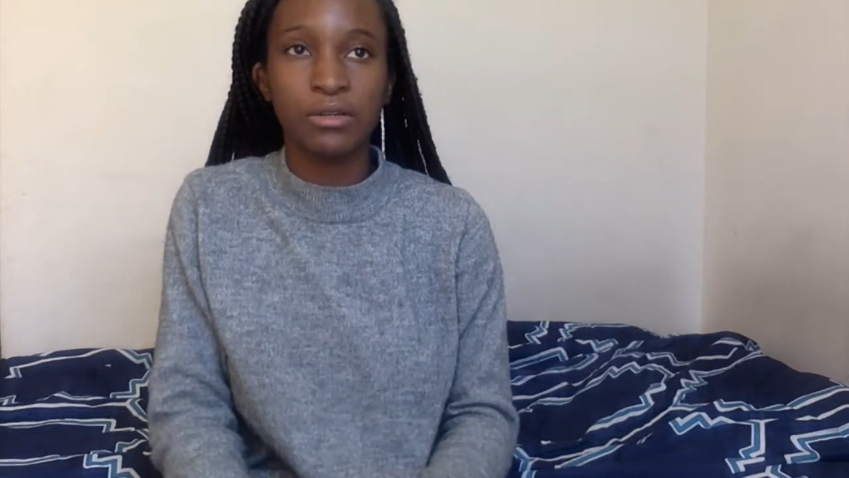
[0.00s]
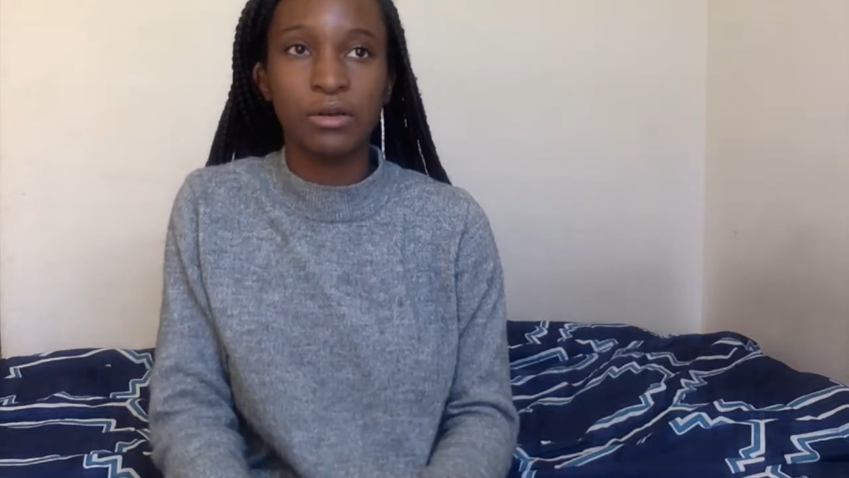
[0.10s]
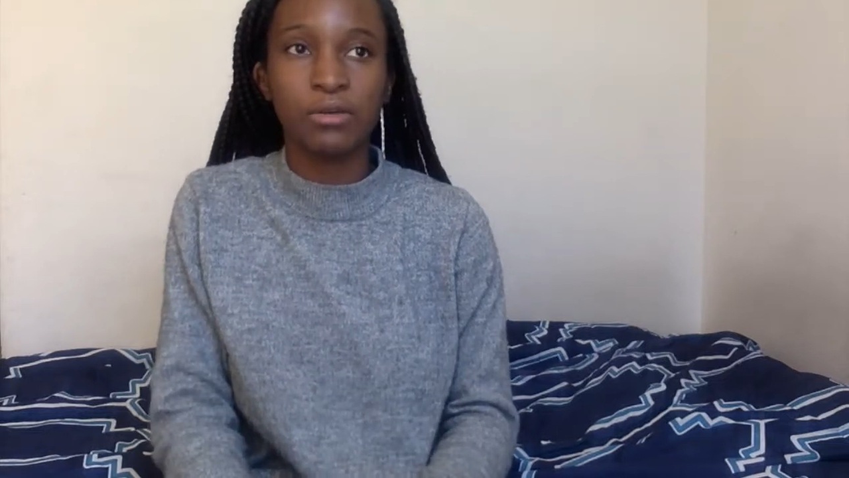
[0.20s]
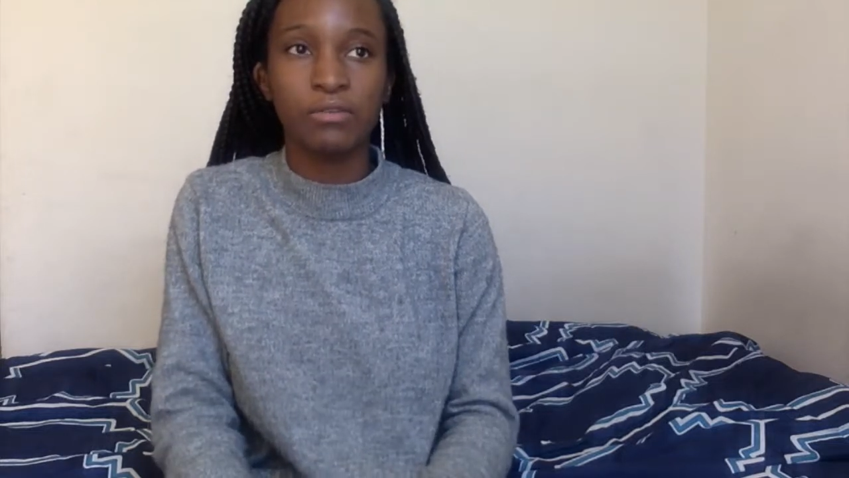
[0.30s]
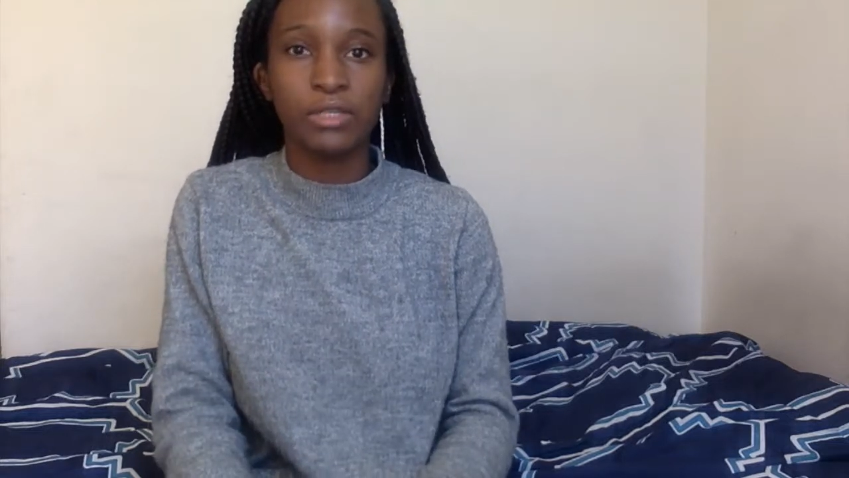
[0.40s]

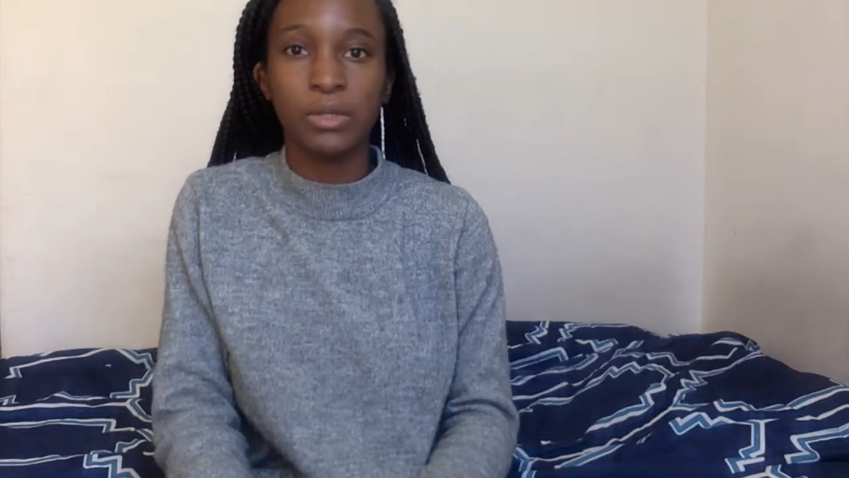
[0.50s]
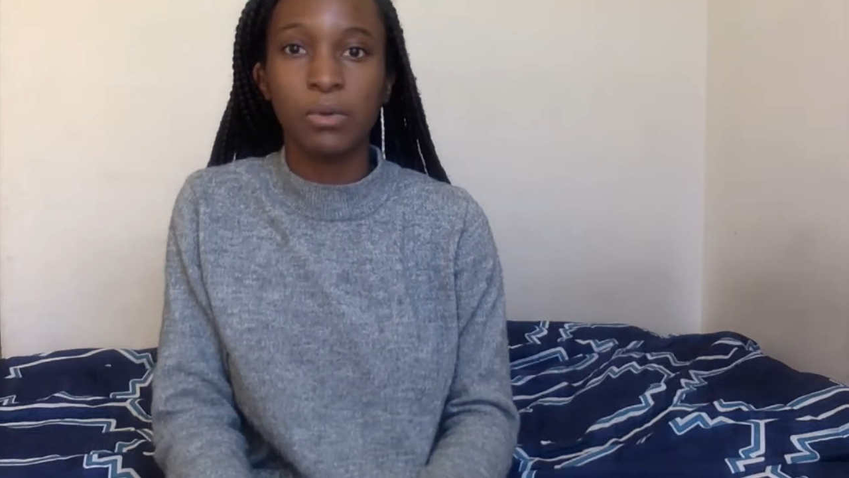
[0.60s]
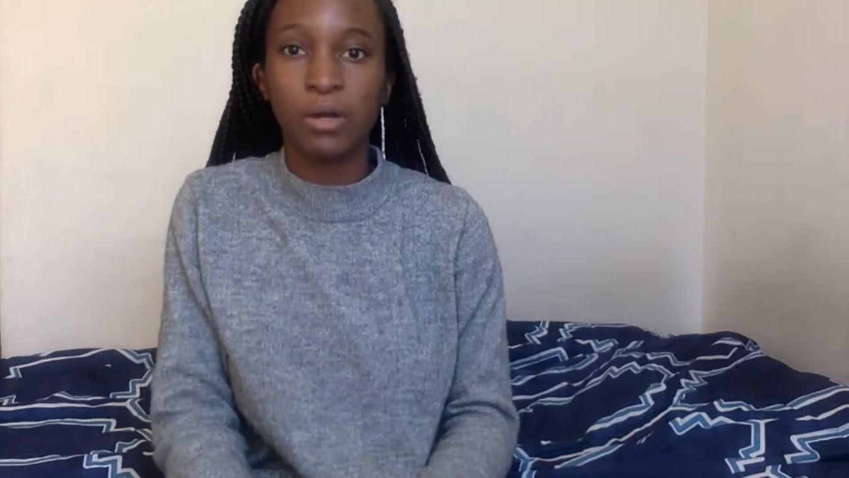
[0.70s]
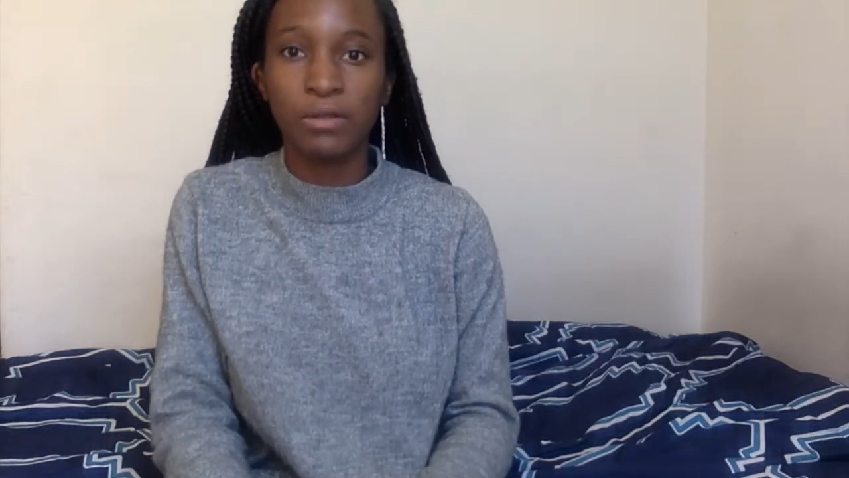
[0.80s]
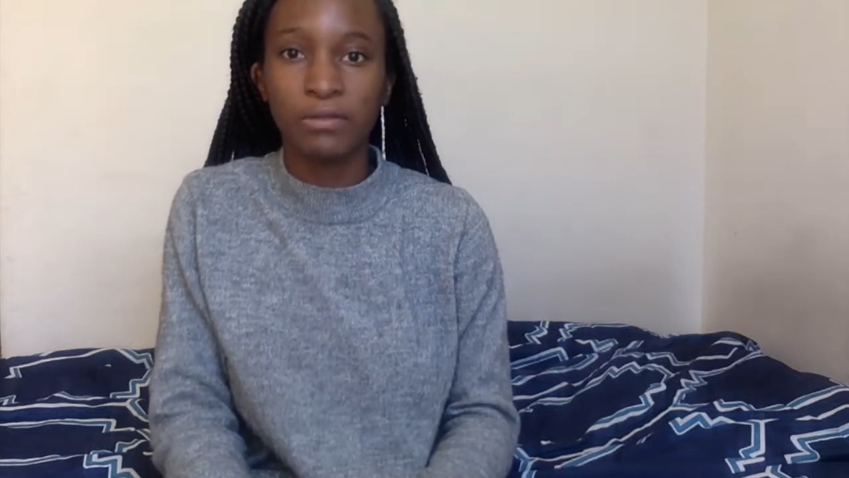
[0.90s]
not really
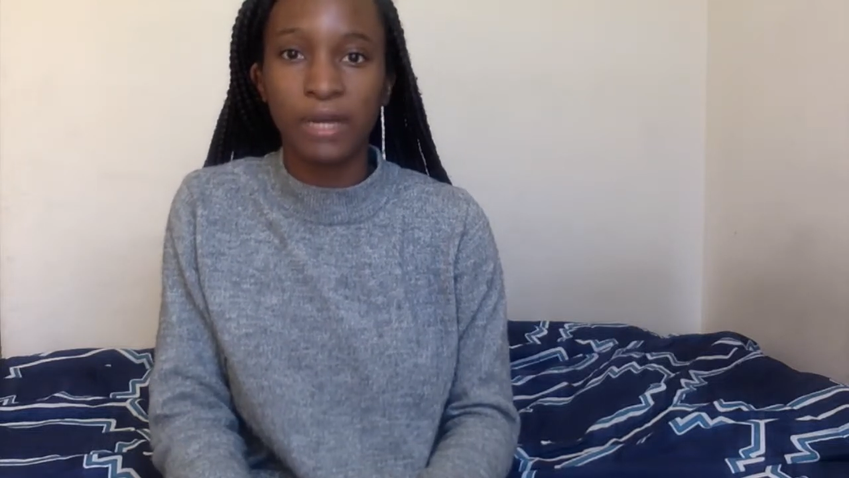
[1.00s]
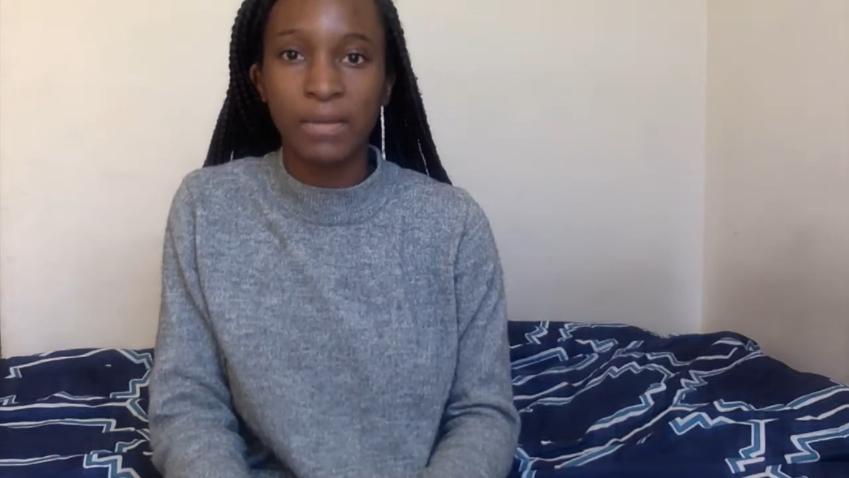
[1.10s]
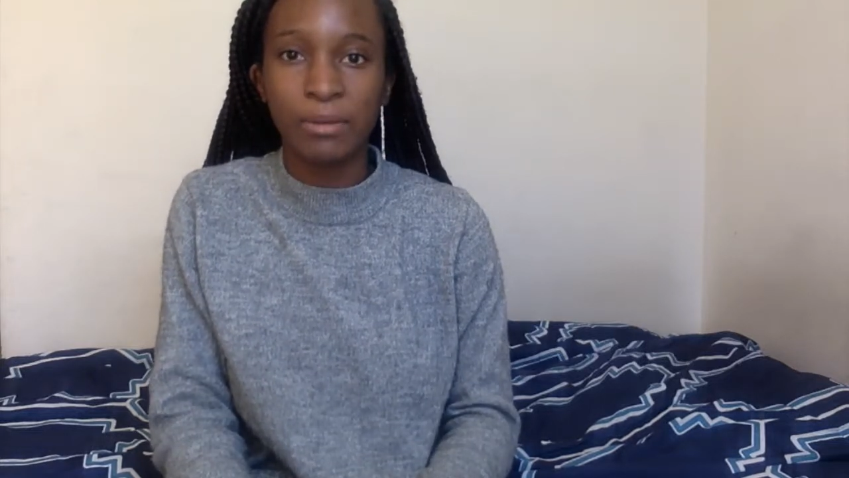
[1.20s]
qualified,